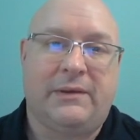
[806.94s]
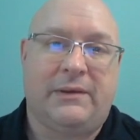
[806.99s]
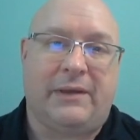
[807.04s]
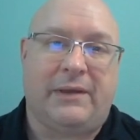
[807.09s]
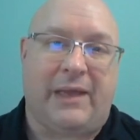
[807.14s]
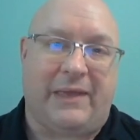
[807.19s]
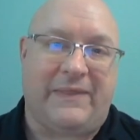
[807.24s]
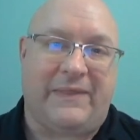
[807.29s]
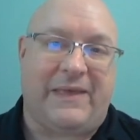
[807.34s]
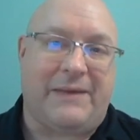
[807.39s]

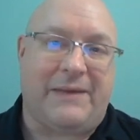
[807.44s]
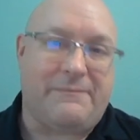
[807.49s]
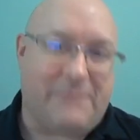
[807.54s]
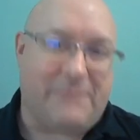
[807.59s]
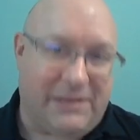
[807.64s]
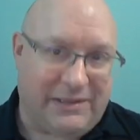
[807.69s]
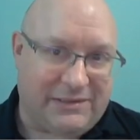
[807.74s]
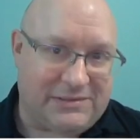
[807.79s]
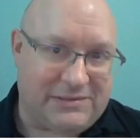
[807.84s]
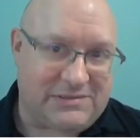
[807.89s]
And that
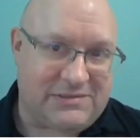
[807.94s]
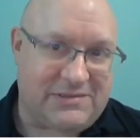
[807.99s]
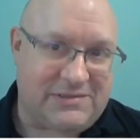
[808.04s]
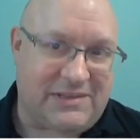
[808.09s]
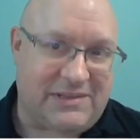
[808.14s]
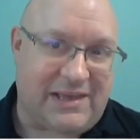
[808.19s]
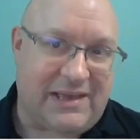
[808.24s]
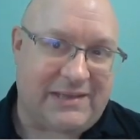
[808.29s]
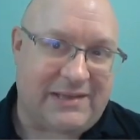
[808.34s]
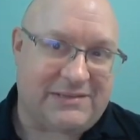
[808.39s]
means
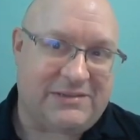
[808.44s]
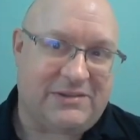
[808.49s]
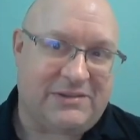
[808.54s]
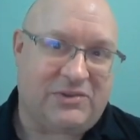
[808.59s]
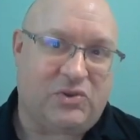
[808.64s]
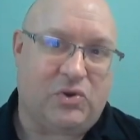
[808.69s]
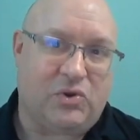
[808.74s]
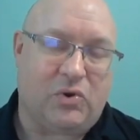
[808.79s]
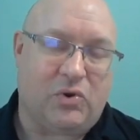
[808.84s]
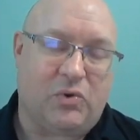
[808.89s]
that,
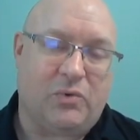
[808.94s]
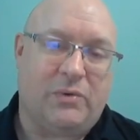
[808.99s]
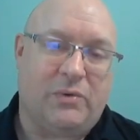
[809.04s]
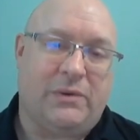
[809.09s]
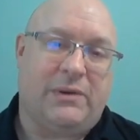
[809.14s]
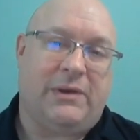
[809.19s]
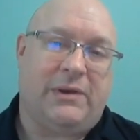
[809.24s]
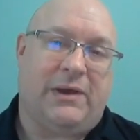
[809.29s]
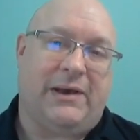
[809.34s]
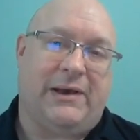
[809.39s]

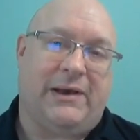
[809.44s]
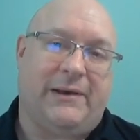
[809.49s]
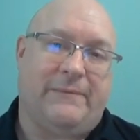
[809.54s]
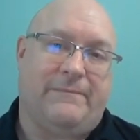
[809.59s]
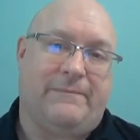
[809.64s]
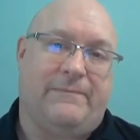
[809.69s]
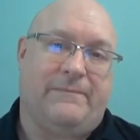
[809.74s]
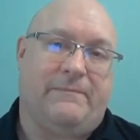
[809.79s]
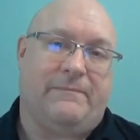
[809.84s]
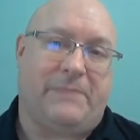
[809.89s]

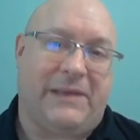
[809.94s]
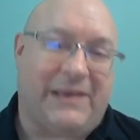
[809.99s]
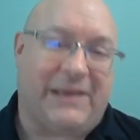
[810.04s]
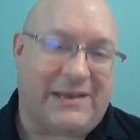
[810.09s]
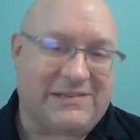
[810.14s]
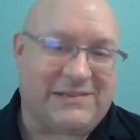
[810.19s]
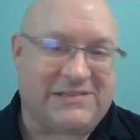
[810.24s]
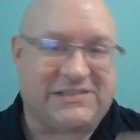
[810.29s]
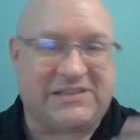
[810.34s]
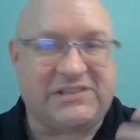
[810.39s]

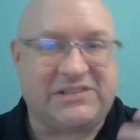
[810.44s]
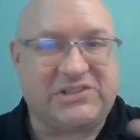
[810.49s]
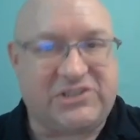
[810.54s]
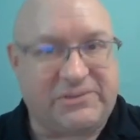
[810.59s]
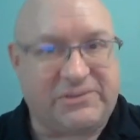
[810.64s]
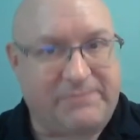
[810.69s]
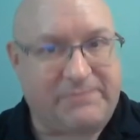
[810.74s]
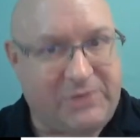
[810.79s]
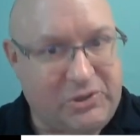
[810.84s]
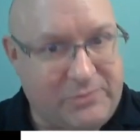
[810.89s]
because it's in
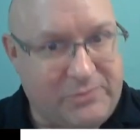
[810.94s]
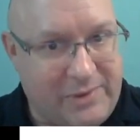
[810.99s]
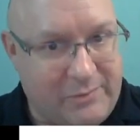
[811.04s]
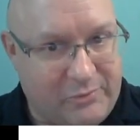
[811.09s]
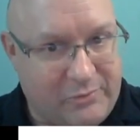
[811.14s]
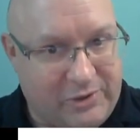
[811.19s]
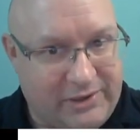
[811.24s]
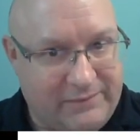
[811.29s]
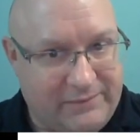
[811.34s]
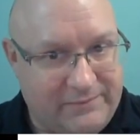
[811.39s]
GPU
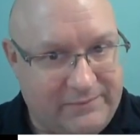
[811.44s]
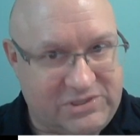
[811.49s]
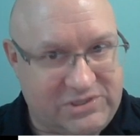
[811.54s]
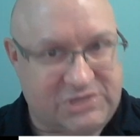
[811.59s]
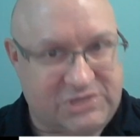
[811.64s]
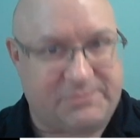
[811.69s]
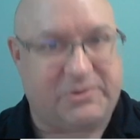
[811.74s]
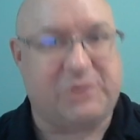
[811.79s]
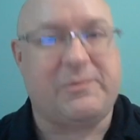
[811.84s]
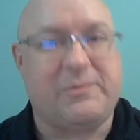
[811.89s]

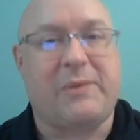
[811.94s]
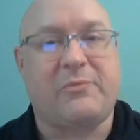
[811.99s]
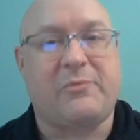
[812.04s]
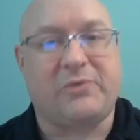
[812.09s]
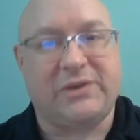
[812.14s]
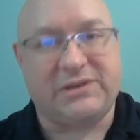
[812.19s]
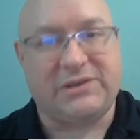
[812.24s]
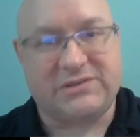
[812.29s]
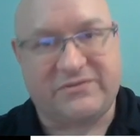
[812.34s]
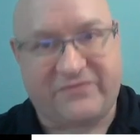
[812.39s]

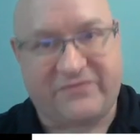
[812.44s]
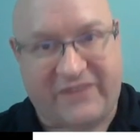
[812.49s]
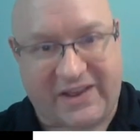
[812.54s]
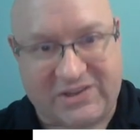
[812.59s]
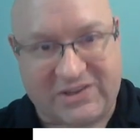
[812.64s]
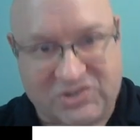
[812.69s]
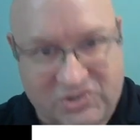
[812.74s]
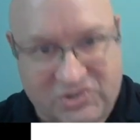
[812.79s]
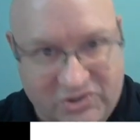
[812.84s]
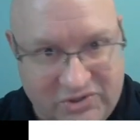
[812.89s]
memory is
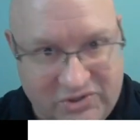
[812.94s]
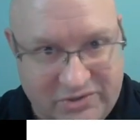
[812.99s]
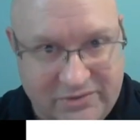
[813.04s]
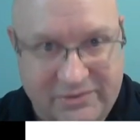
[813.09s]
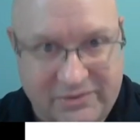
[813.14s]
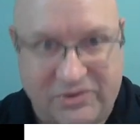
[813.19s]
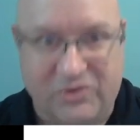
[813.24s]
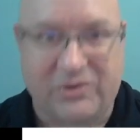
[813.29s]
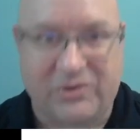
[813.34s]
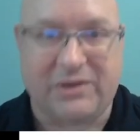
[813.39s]

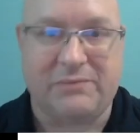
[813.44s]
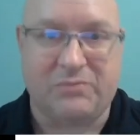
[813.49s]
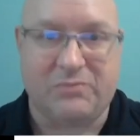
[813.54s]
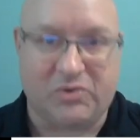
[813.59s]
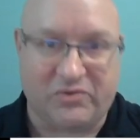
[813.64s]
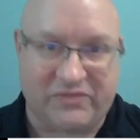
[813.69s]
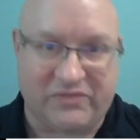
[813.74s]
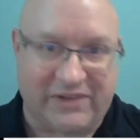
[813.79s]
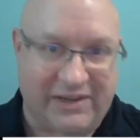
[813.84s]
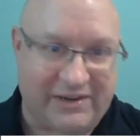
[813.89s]
faster, you can
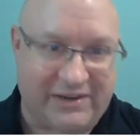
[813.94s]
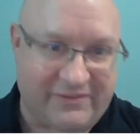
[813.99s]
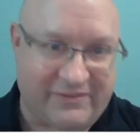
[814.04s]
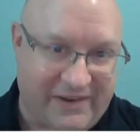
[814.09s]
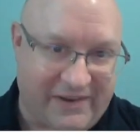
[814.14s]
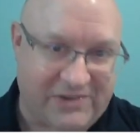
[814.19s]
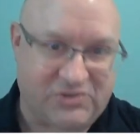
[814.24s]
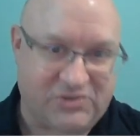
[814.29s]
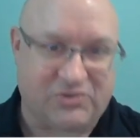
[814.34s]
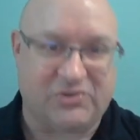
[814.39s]
move data
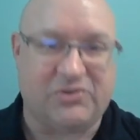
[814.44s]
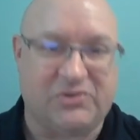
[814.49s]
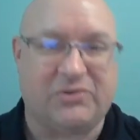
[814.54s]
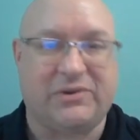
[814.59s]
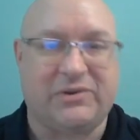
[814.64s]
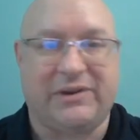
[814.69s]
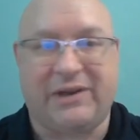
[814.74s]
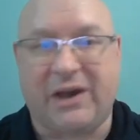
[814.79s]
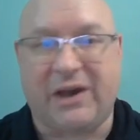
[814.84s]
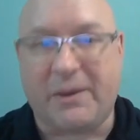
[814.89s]
faster, you
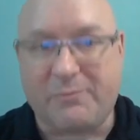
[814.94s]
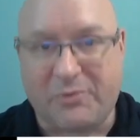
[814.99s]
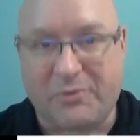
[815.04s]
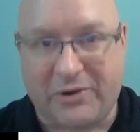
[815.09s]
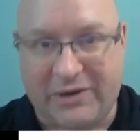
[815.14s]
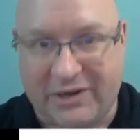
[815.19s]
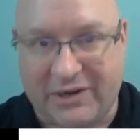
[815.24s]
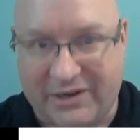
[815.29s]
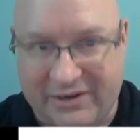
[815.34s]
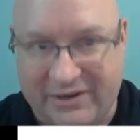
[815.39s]
can
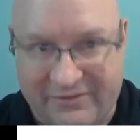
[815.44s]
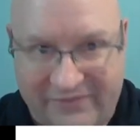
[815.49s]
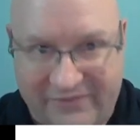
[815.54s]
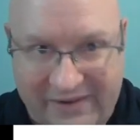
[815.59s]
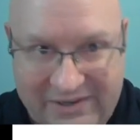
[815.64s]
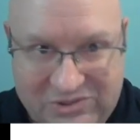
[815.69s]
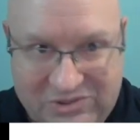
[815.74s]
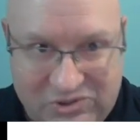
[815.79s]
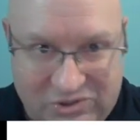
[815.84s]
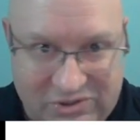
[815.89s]
operate on it
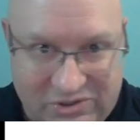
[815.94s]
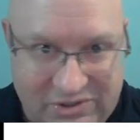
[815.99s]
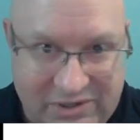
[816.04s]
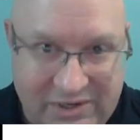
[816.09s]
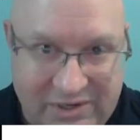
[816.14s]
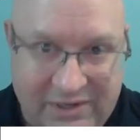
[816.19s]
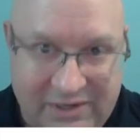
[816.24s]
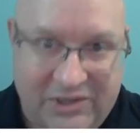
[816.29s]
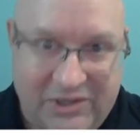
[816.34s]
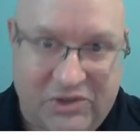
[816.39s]
faster,
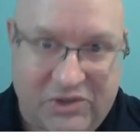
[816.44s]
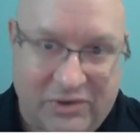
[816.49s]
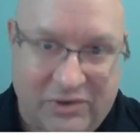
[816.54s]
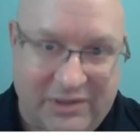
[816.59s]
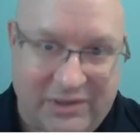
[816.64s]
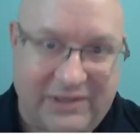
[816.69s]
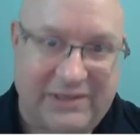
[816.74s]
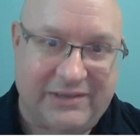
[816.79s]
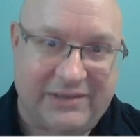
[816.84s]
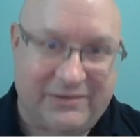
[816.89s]
you
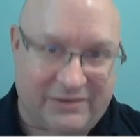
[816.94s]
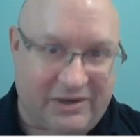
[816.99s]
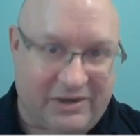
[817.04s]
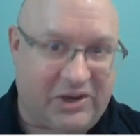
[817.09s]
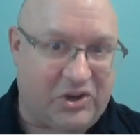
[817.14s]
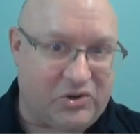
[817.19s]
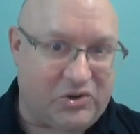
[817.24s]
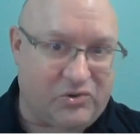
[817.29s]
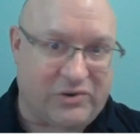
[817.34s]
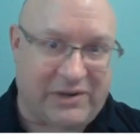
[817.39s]
can get
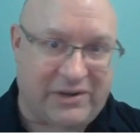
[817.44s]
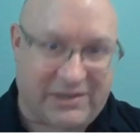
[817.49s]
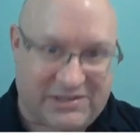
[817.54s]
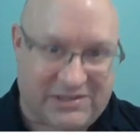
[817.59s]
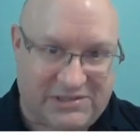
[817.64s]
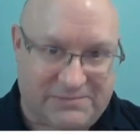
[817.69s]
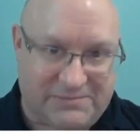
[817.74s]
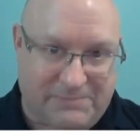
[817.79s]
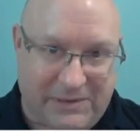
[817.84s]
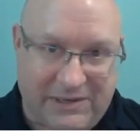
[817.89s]

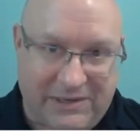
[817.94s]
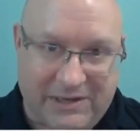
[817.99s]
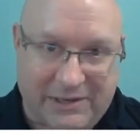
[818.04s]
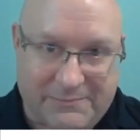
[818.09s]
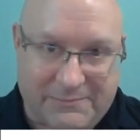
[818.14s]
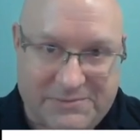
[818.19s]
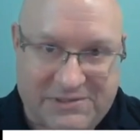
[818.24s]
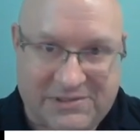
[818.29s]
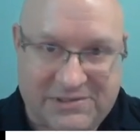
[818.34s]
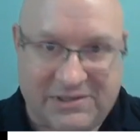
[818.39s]
100x
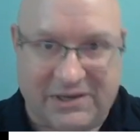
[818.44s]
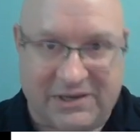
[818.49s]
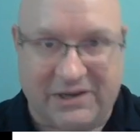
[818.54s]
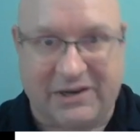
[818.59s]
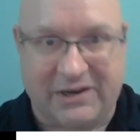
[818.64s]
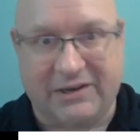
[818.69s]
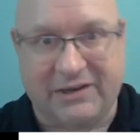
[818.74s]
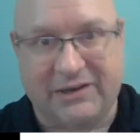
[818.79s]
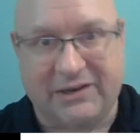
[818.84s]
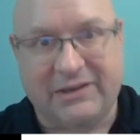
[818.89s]
speedups
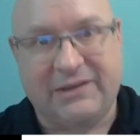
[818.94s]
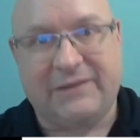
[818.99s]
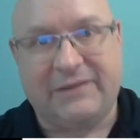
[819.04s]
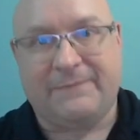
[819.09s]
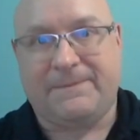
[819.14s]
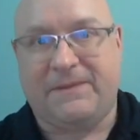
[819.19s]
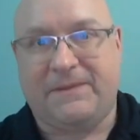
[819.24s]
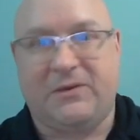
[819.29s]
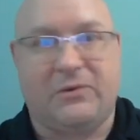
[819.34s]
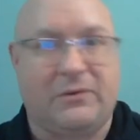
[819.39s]
on,
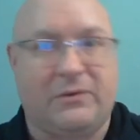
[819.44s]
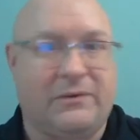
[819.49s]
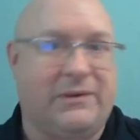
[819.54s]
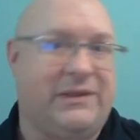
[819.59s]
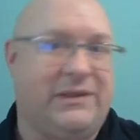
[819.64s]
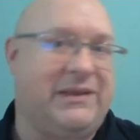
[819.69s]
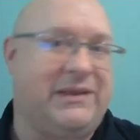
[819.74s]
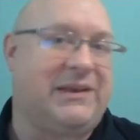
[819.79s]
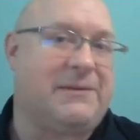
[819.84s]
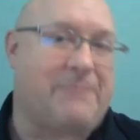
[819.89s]

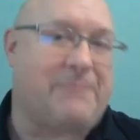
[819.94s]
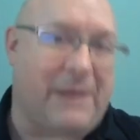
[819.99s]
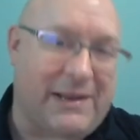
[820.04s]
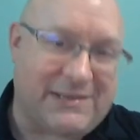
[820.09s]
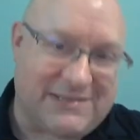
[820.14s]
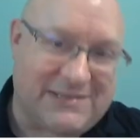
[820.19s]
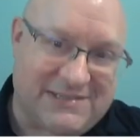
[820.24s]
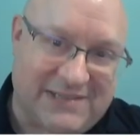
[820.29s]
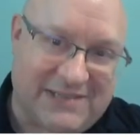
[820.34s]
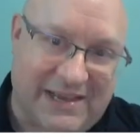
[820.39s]

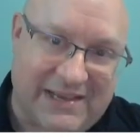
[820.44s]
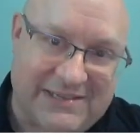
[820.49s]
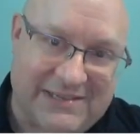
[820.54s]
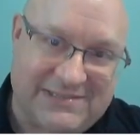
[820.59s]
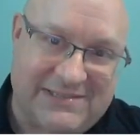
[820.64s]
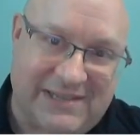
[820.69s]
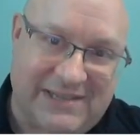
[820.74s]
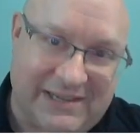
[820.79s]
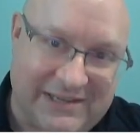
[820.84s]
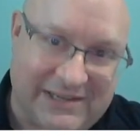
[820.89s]
gigabyte
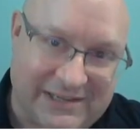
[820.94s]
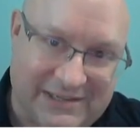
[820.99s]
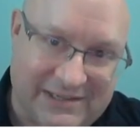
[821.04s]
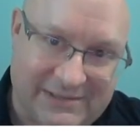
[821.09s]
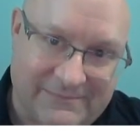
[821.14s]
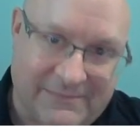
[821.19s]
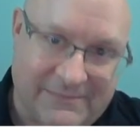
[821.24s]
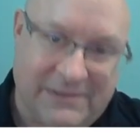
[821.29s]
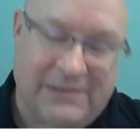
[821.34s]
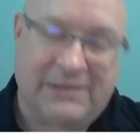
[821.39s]
size data.